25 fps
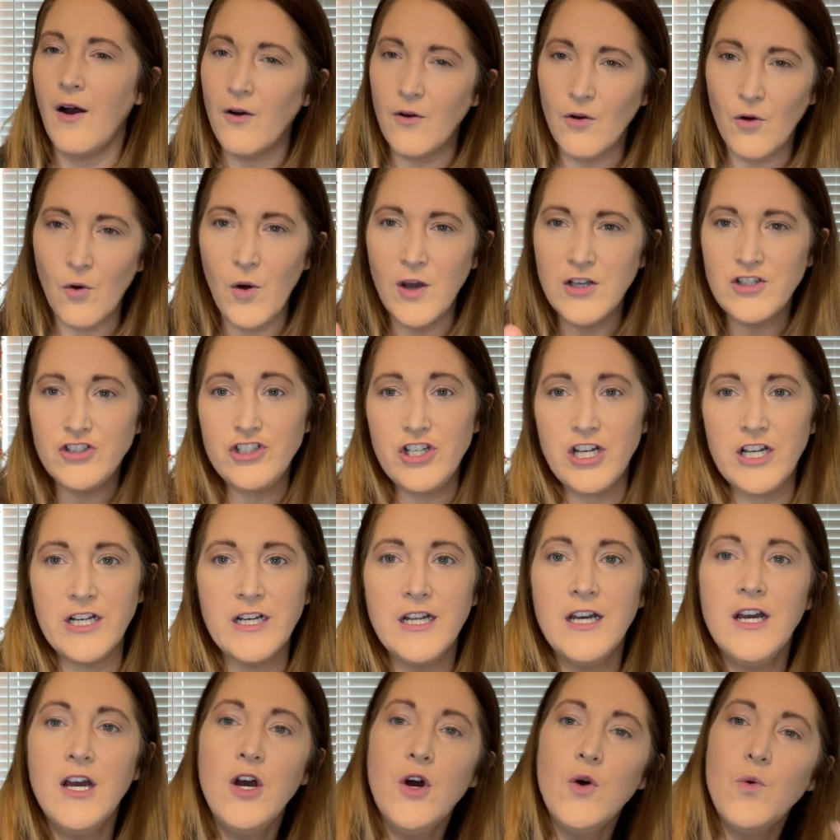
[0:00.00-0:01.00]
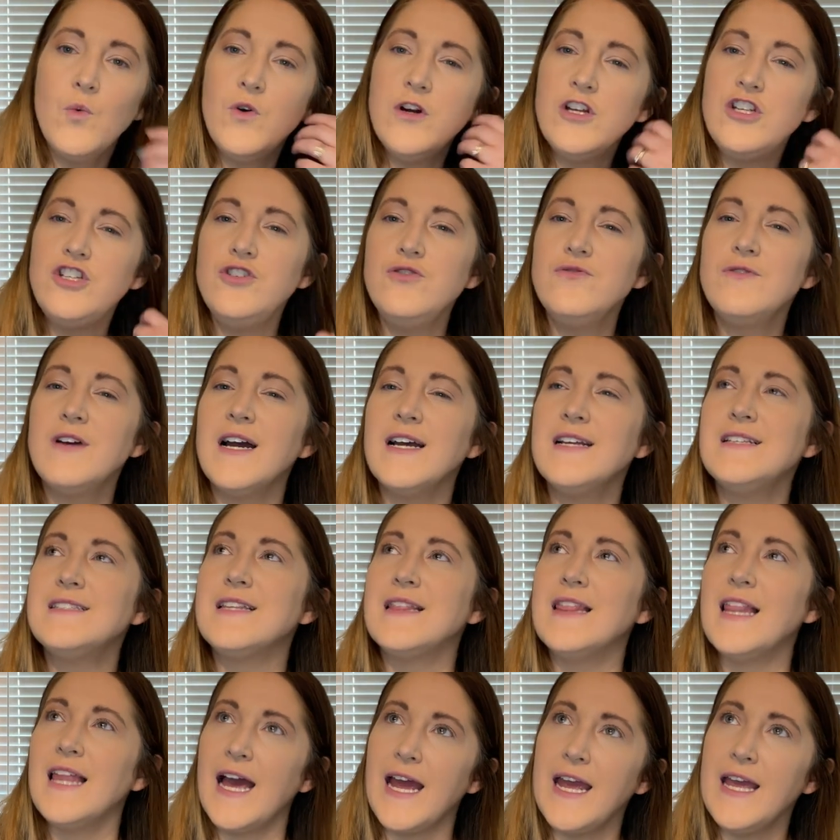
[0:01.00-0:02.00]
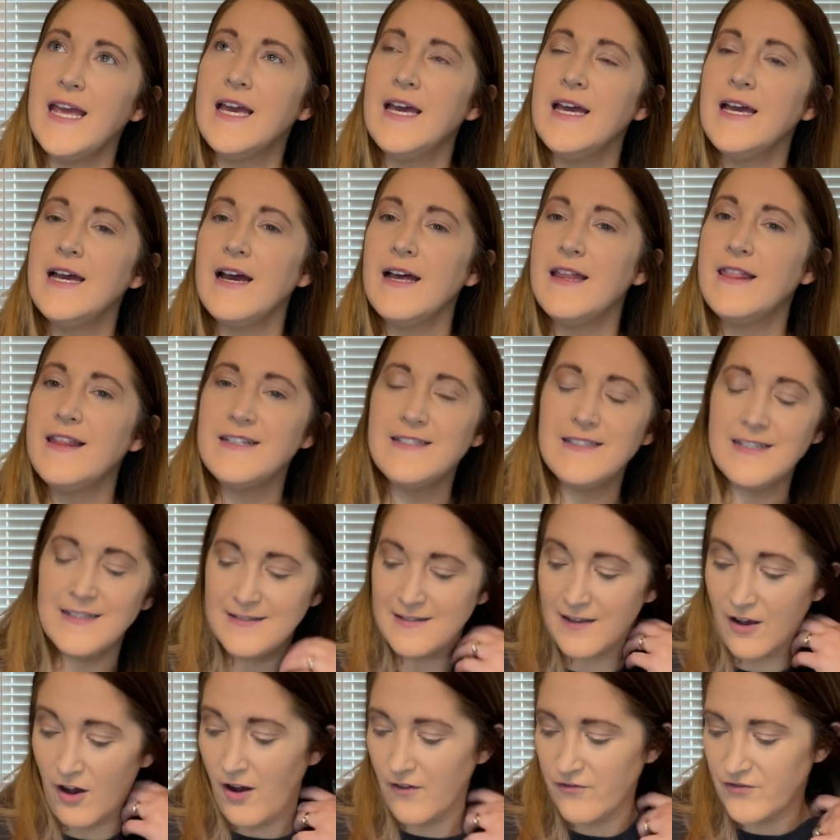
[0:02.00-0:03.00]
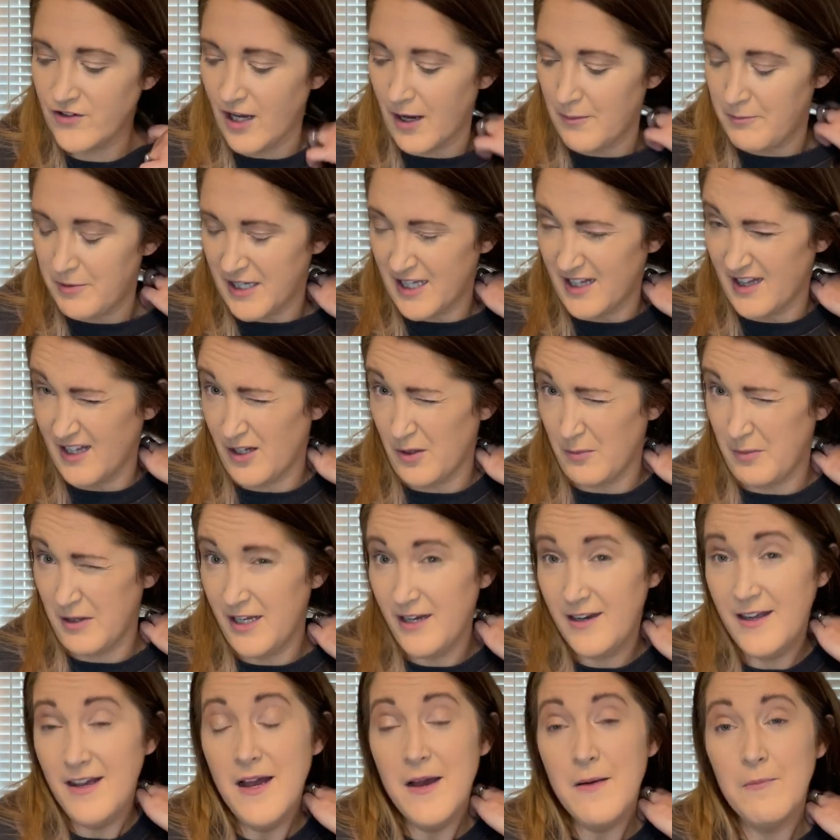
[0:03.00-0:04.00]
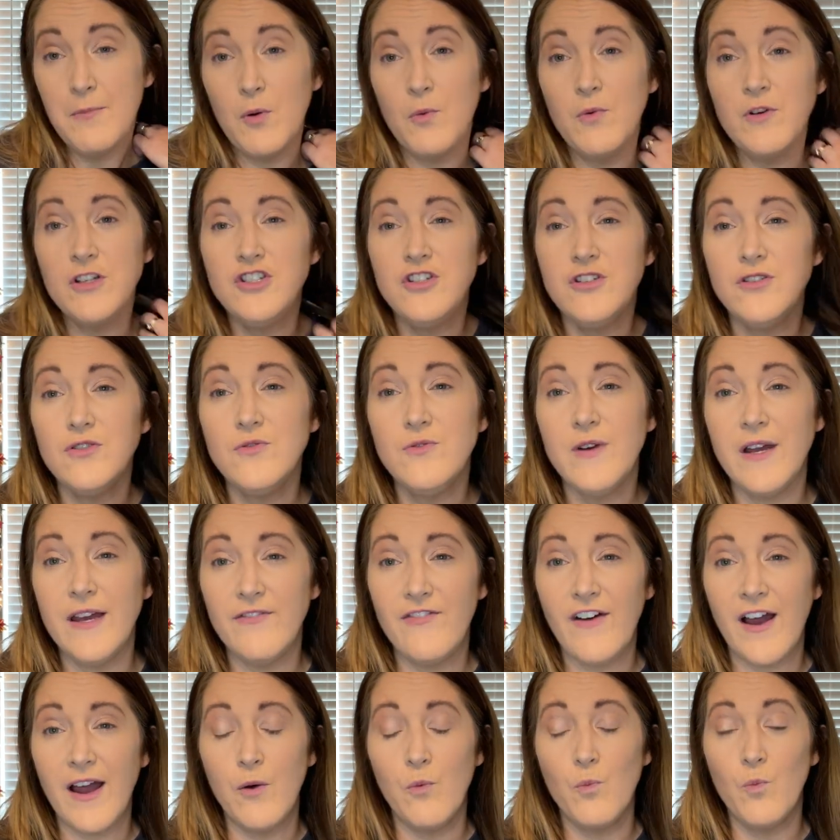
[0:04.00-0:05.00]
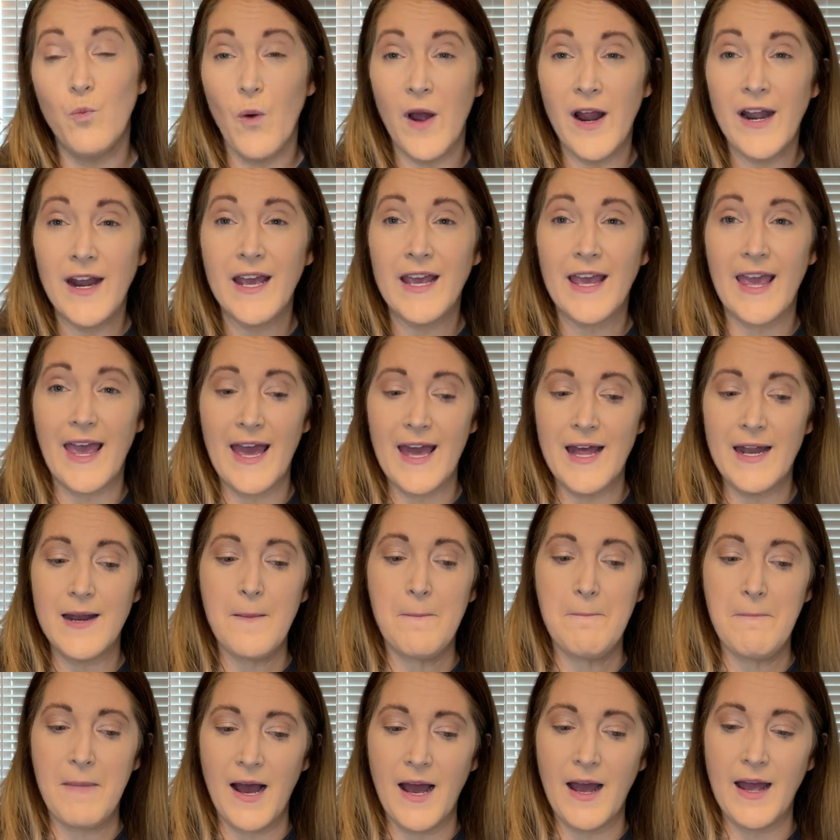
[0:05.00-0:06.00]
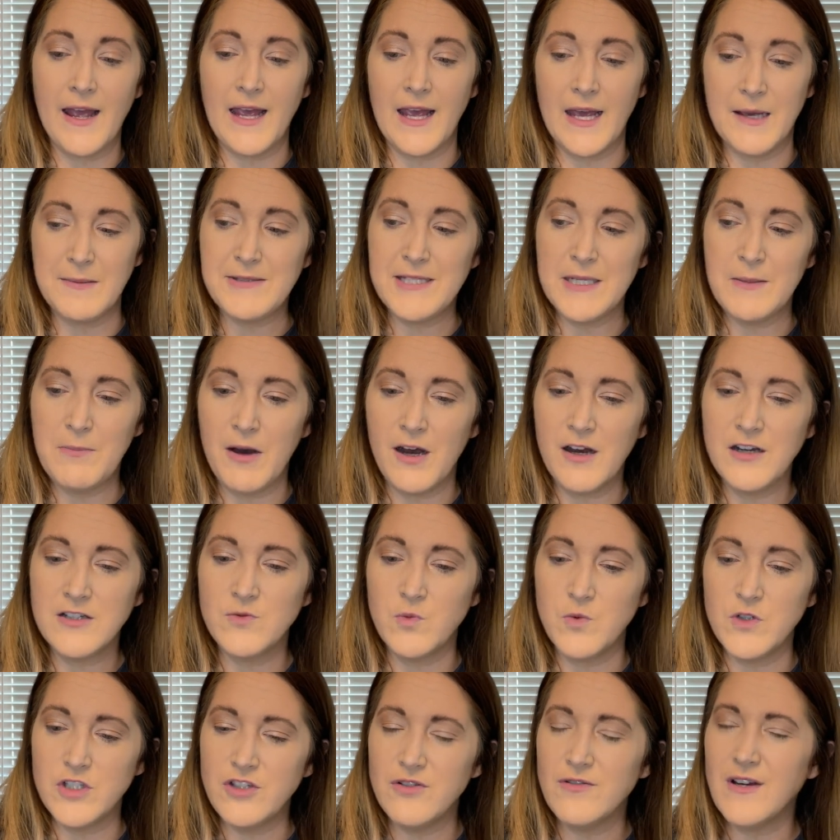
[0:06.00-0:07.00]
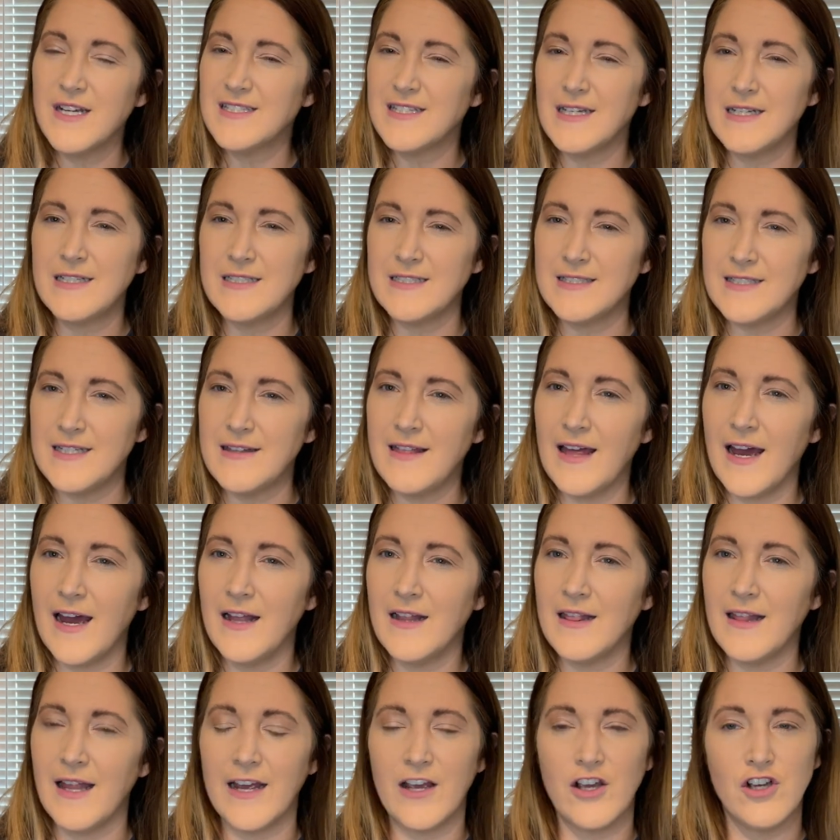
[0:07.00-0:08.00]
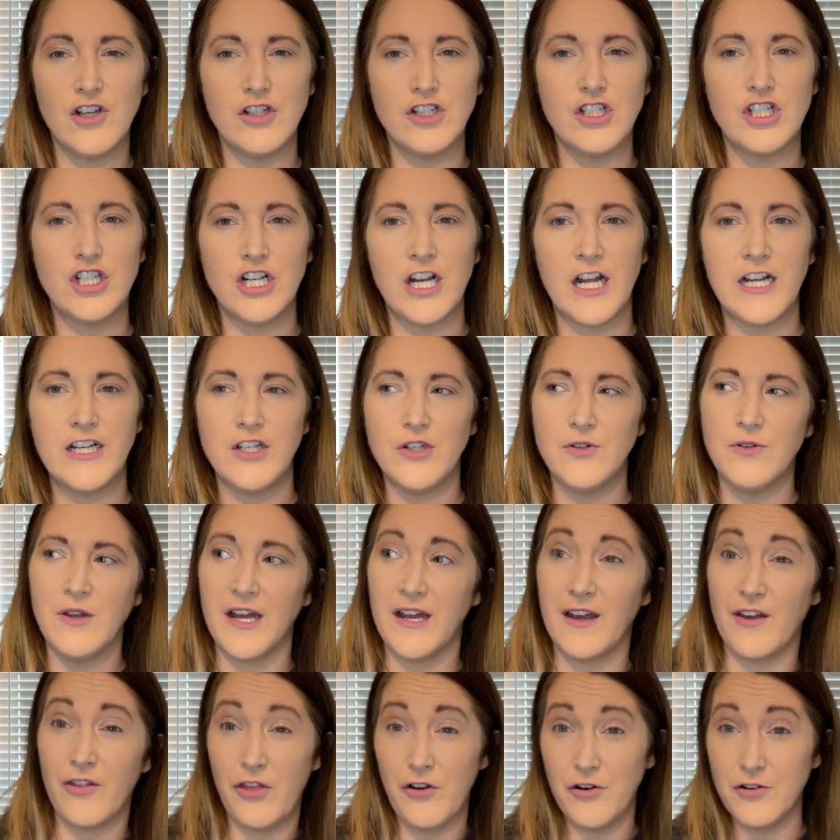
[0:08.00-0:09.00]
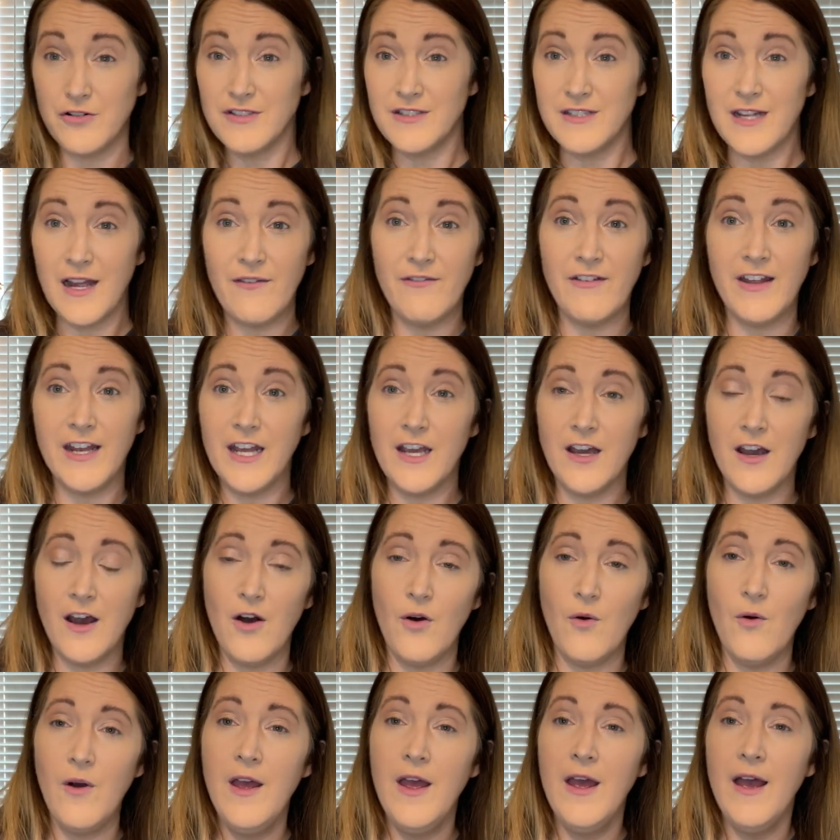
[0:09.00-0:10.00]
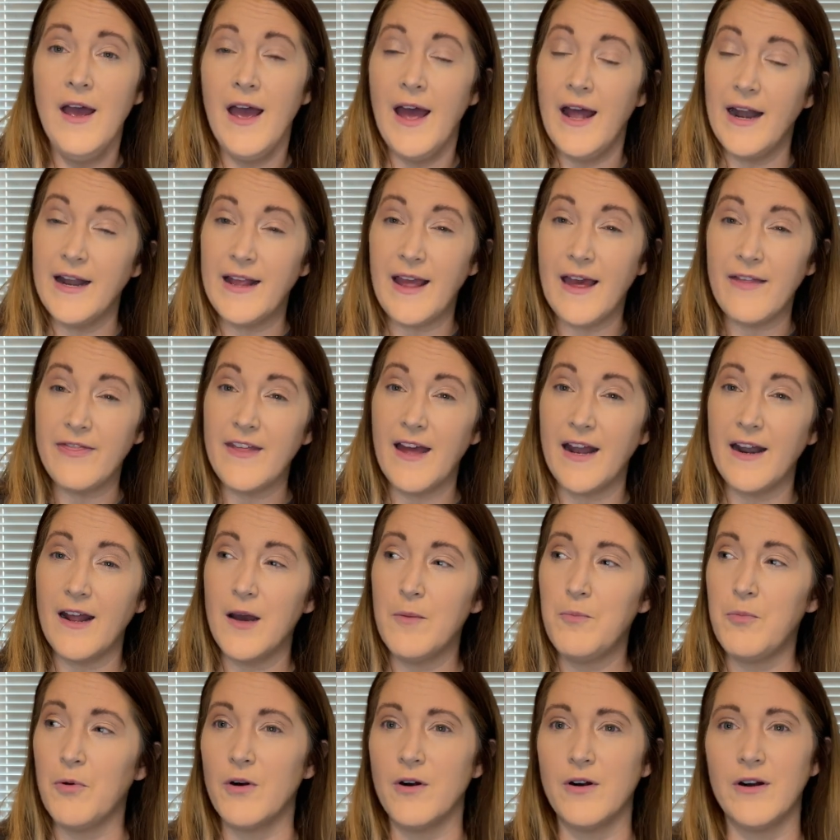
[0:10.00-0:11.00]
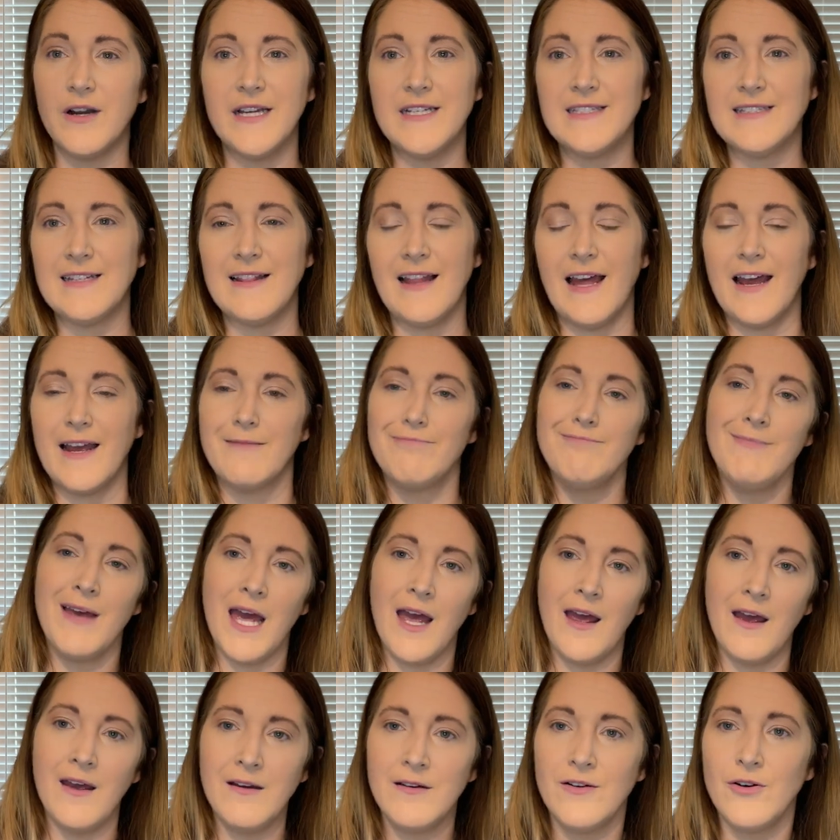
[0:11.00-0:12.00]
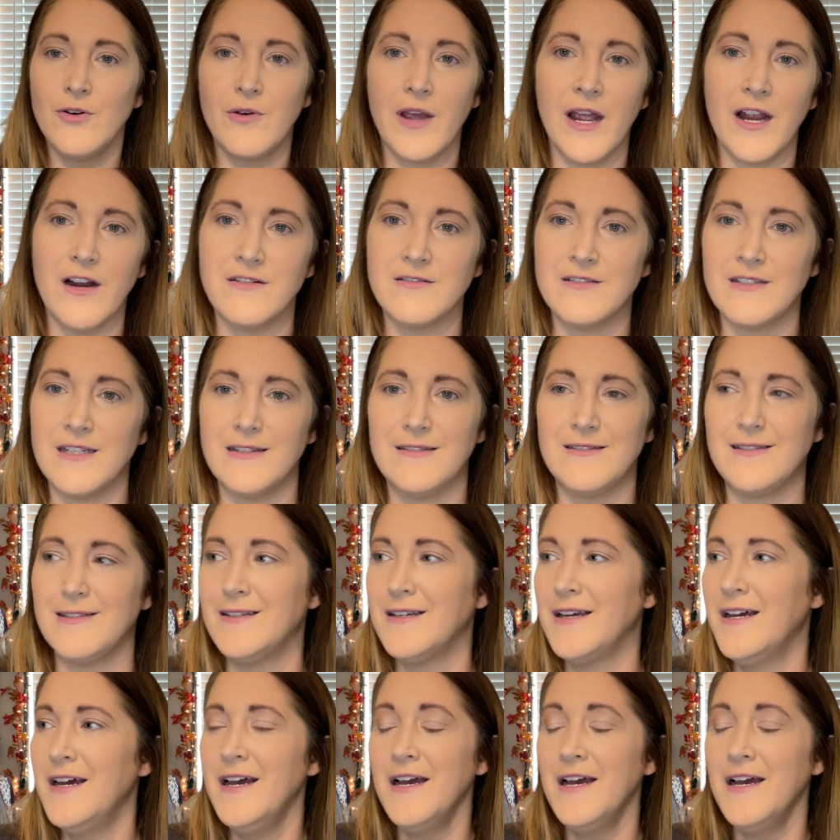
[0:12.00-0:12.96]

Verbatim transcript: question, would you guys like, this is off topic a little bit, but would you, if I, when I get my Ipsy box, would you guys like to see that? Like, should I do like a Thursday video and get that up, or is it like, meh, who cares? It's,